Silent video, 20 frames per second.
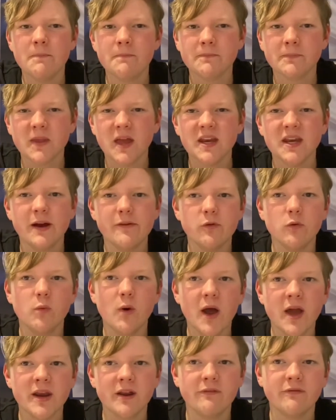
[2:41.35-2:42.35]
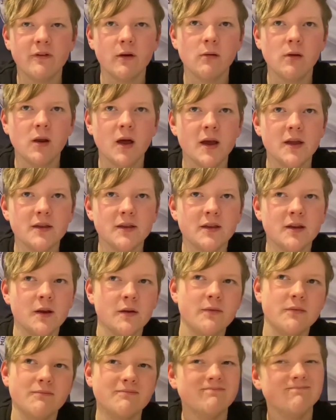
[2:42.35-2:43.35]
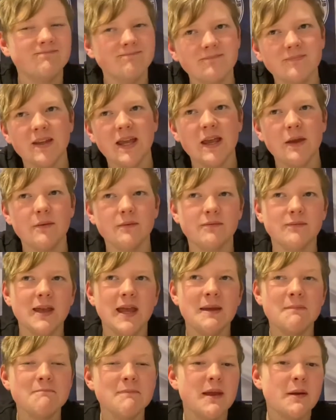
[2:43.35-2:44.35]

any other way, and I felt like it